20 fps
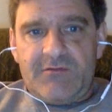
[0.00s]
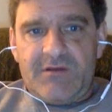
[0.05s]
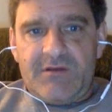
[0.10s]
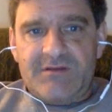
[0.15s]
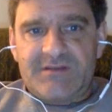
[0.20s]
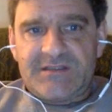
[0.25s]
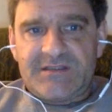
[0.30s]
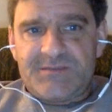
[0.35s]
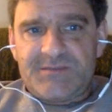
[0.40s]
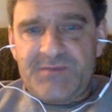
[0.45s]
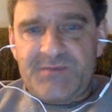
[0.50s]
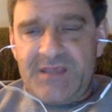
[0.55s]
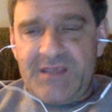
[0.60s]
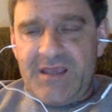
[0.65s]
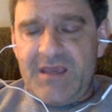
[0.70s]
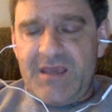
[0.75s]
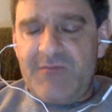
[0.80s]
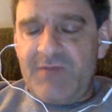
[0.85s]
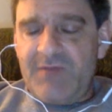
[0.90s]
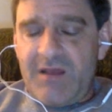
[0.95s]
6
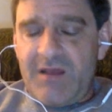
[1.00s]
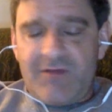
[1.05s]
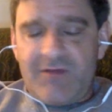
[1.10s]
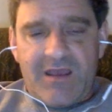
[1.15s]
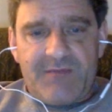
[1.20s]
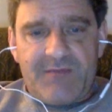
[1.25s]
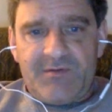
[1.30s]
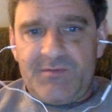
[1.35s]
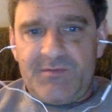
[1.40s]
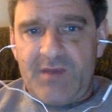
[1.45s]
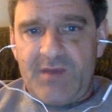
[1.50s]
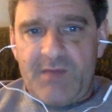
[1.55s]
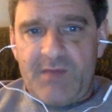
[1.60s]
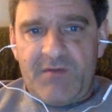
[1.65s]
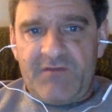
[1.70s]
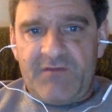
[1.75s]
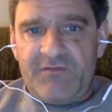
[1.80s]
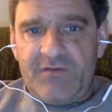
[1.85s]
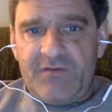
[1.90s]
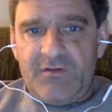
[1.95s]
p.m. and I happened to be
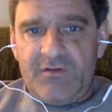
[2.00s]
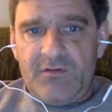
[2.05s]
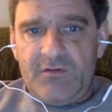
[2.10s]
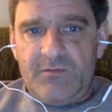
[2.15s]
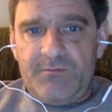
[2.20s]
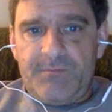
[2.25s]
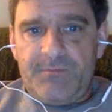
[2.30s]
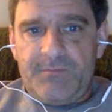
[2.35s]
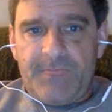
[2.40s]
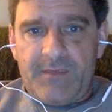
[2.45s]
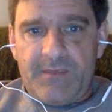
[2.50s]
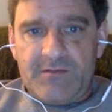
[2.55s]
on my phone.